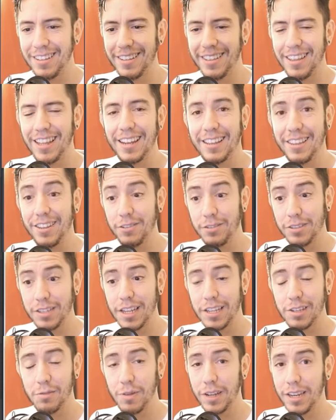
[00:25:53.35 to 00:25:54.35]

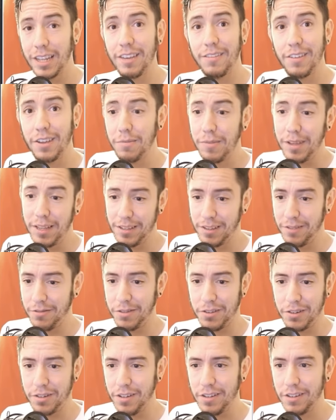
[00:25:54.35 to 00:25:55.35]
that's what EEVEE means, of
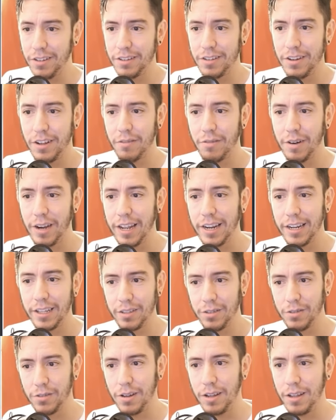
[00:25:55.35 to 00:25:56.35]
course. It's not related
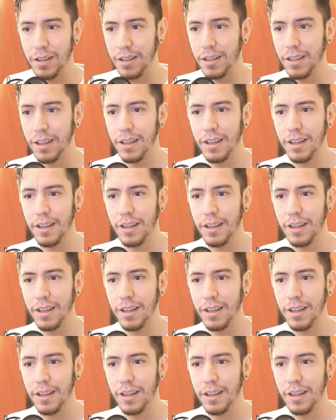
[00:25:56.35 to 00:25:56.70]
to a